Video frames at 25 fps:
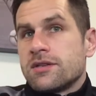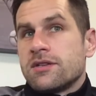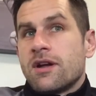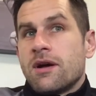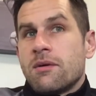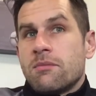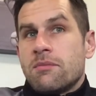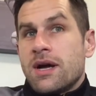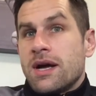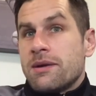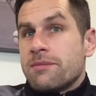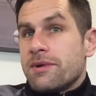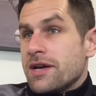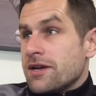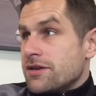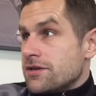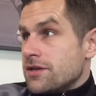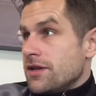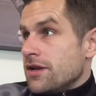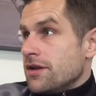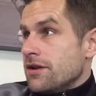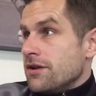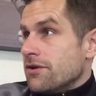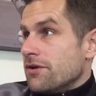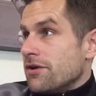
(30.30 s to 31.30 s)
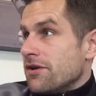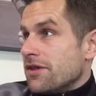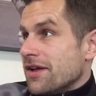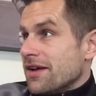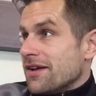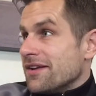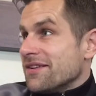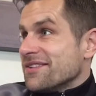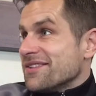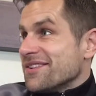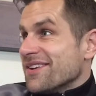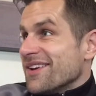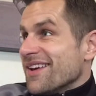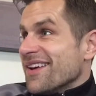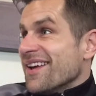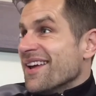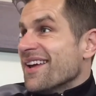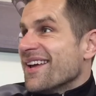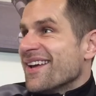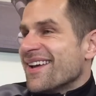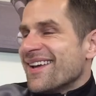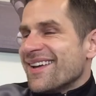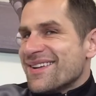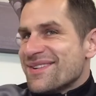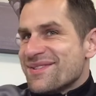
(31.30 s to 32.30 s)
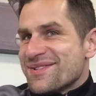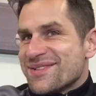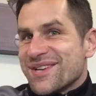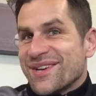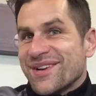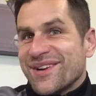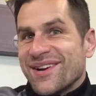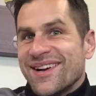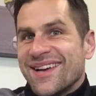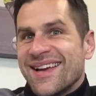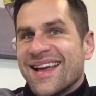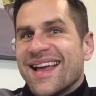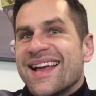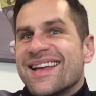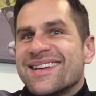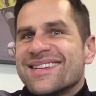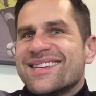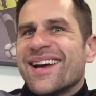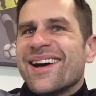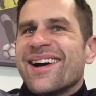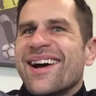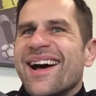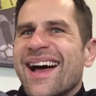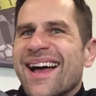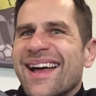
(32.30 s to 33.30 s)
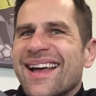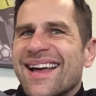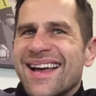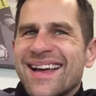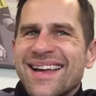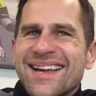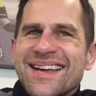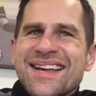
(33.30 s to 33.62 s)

It's not on my mind, because I didn't know that.